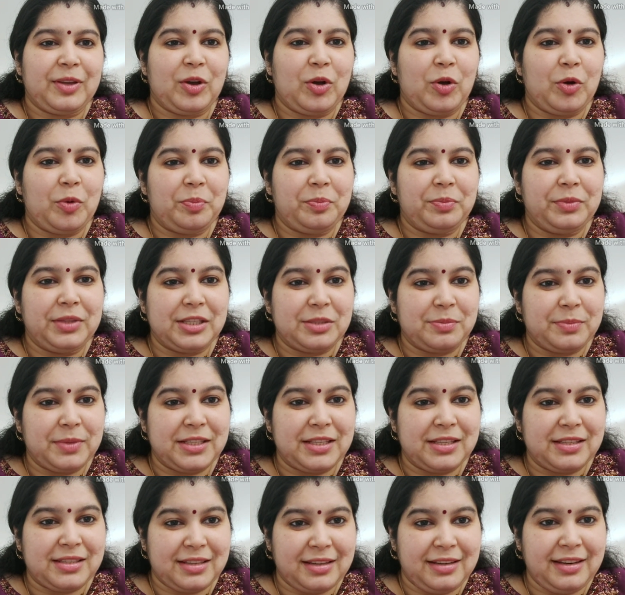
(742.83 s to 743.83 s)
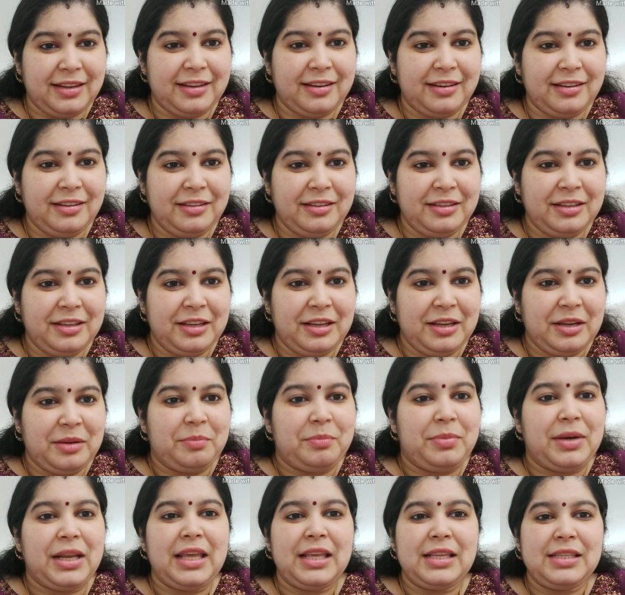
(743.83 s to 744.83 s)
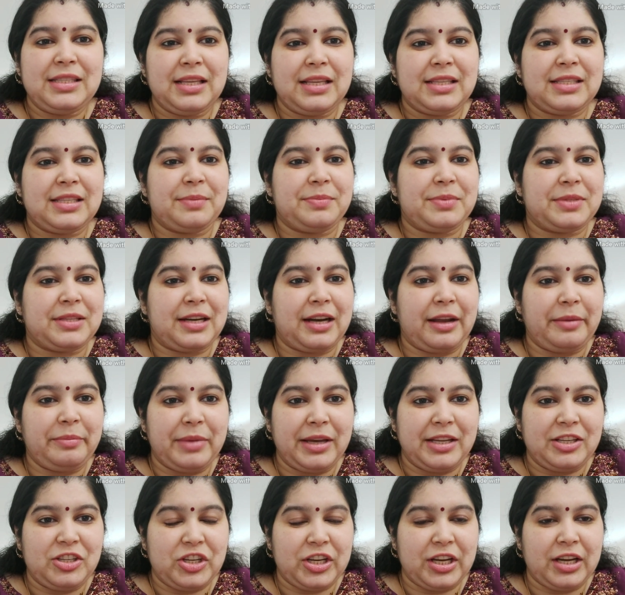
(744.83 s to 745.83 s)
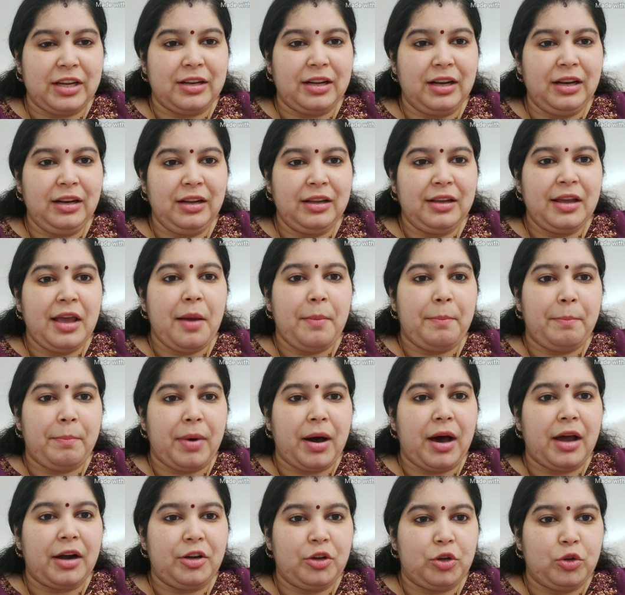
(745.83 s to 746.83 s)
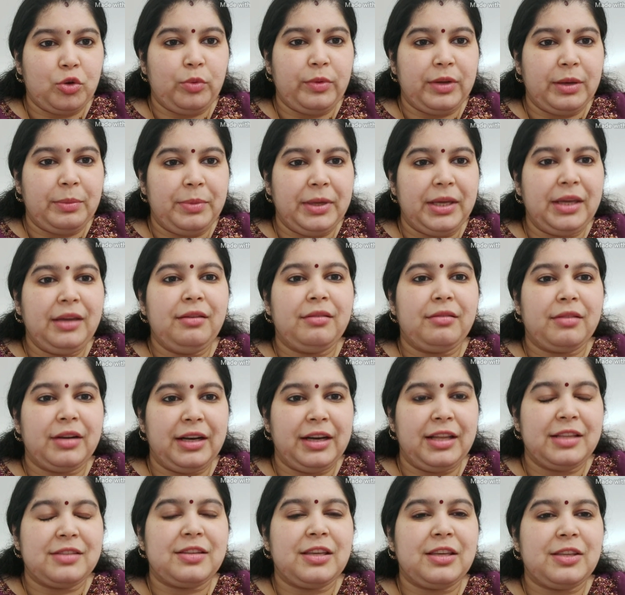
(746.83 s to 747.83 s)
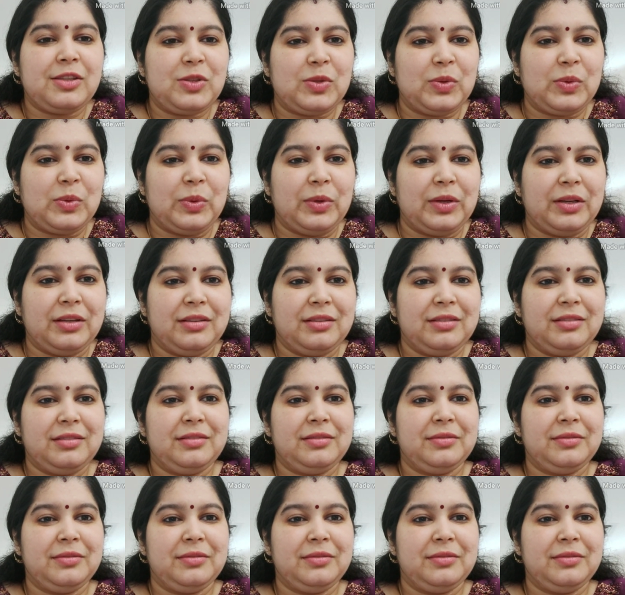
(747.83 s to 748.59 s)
Hope this much is clear. Please subscribe my channel. Part two will be releasing soon.